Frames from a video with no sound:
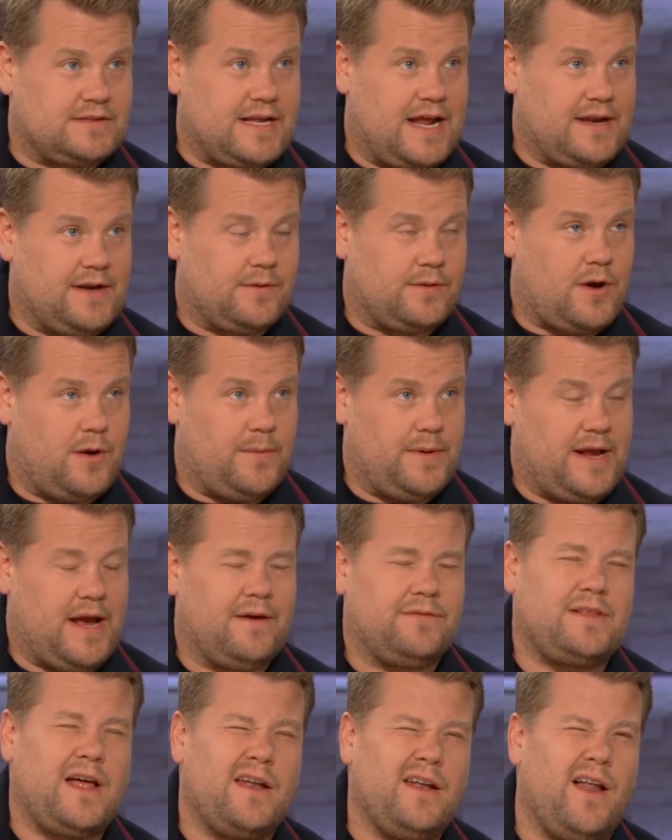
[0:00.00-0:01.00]
stand-up comedy.
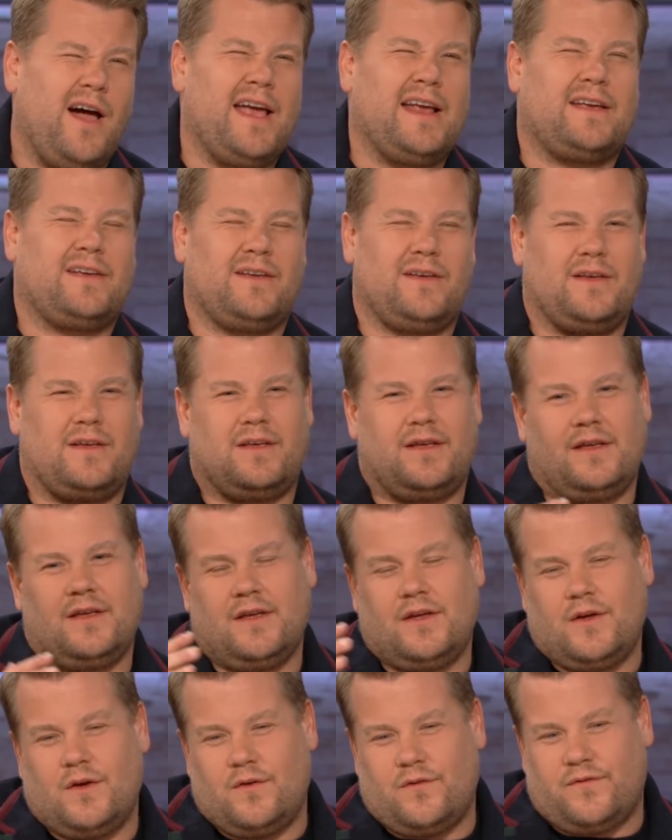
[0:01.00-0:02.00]
I've done, like,
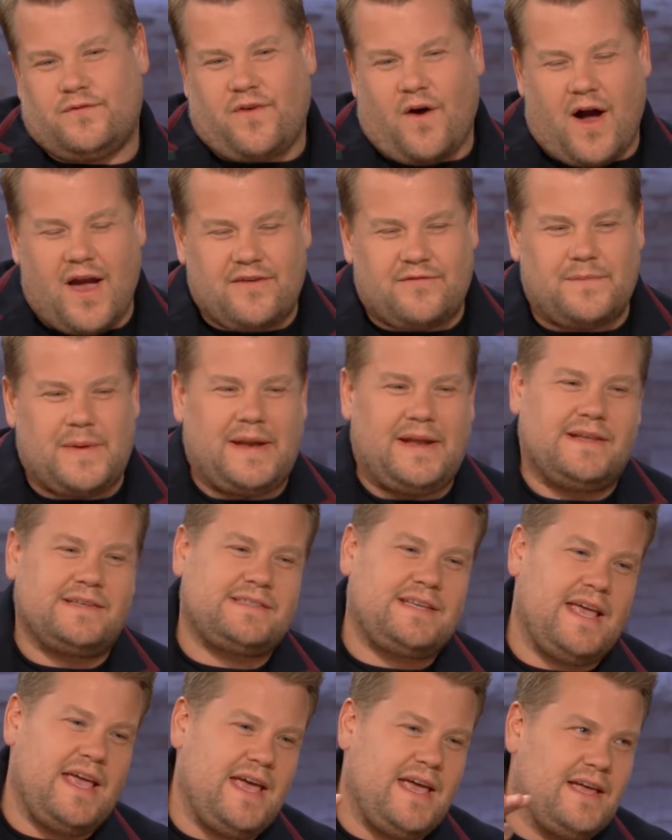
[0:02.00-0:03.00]
five
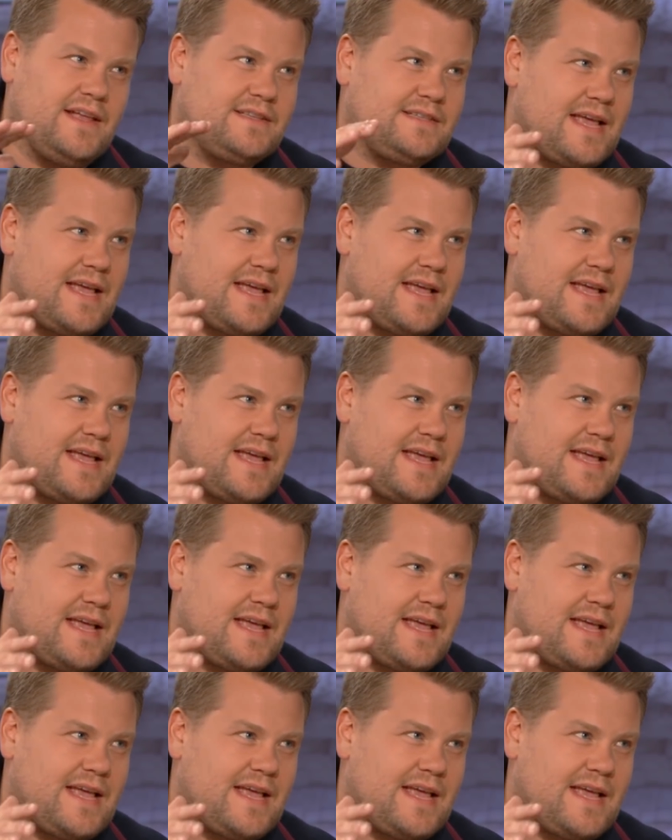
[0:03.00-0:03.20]
minutes here,